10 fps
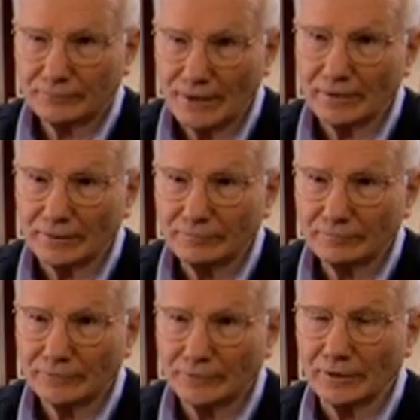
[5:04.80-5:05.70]
data.
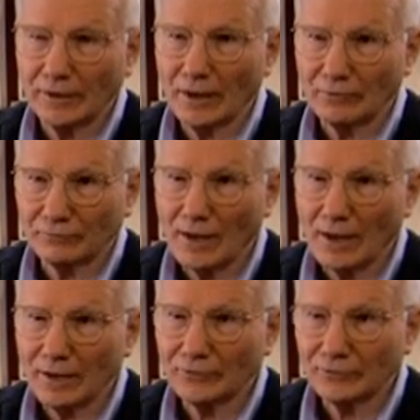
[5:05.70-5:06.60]
You mm -hmm. need a mm-hmm. lot of
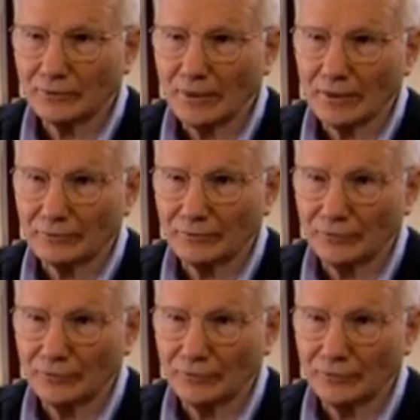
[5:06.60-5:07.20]
flies, a lot of